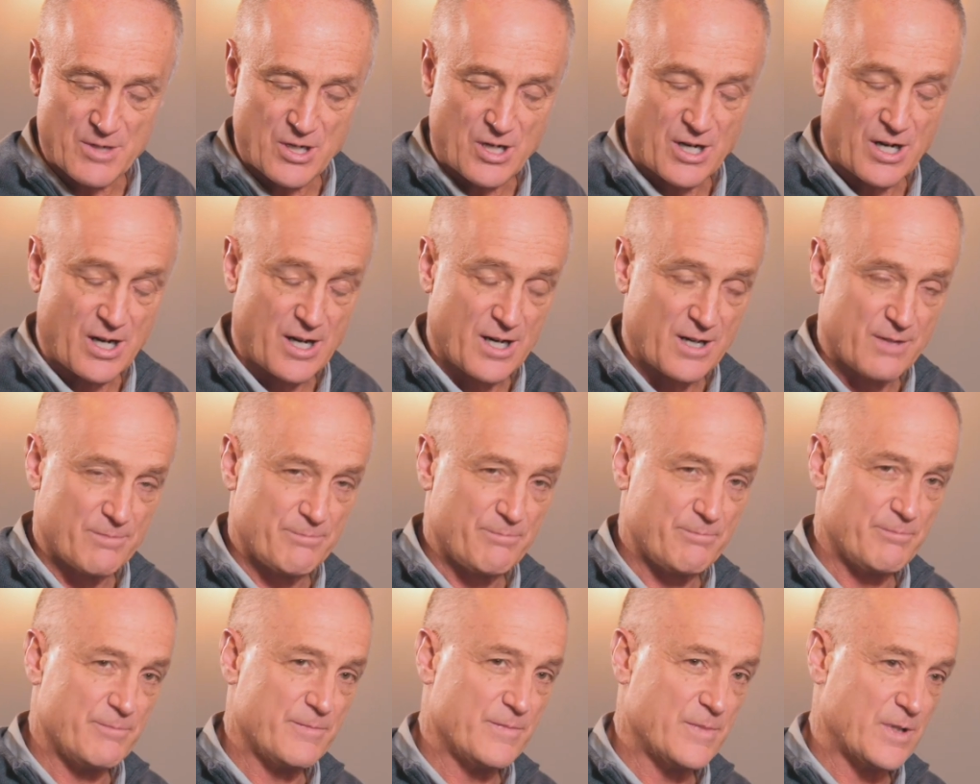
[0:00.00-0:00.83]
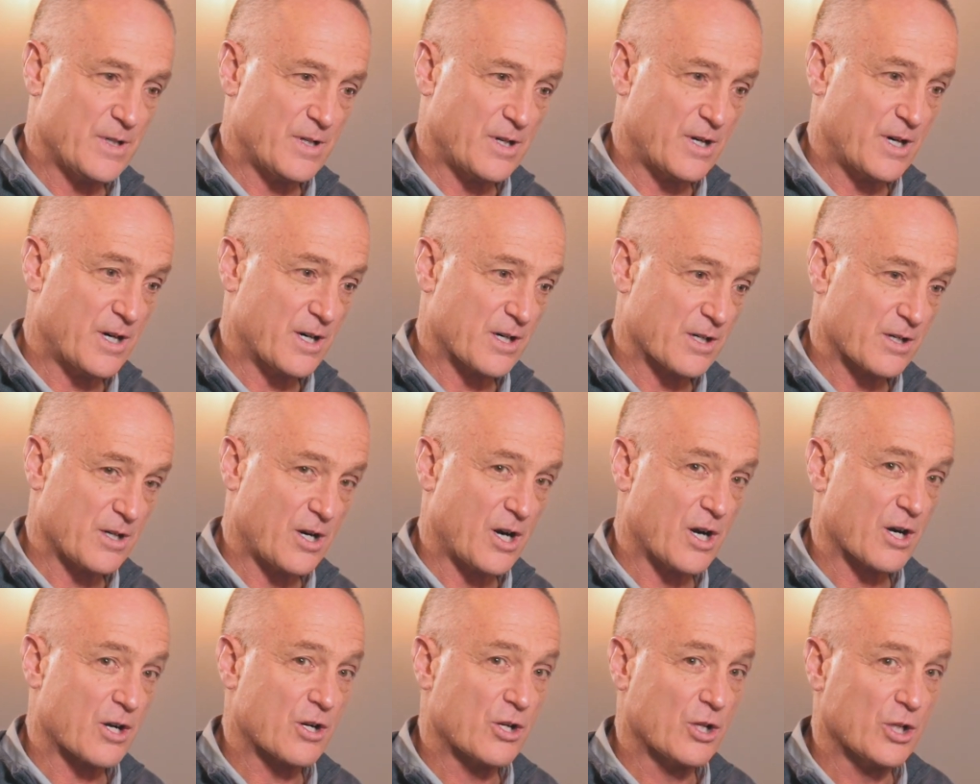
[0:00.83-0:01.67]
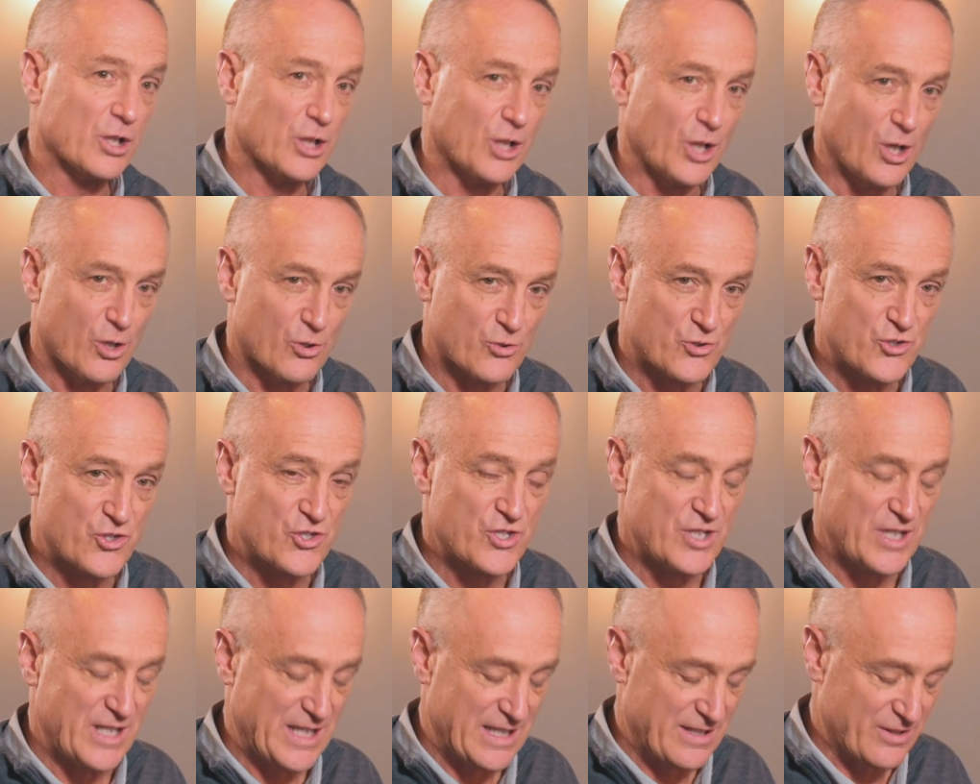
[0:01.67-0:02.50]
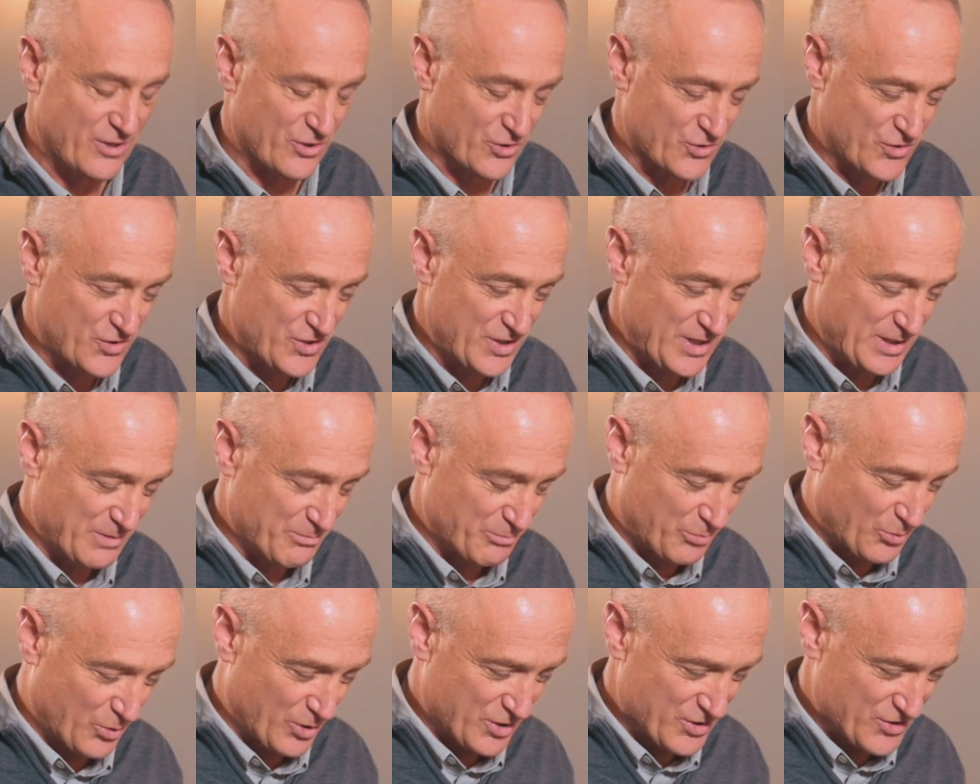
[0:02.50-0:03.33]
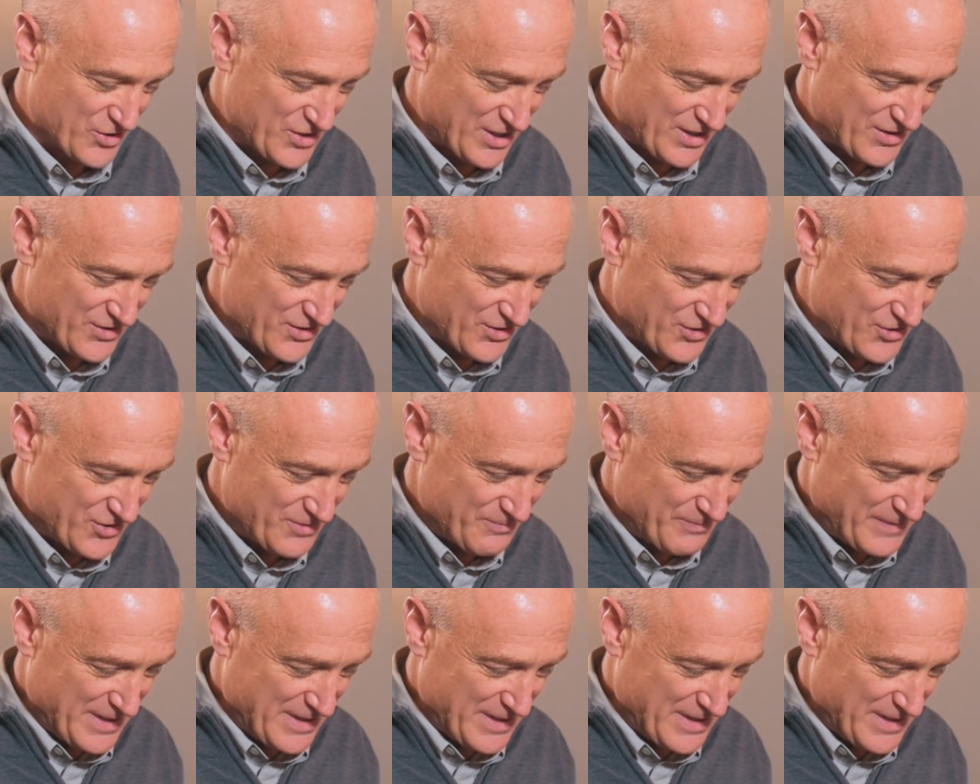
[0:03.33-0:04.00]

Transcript: are close in those important senses.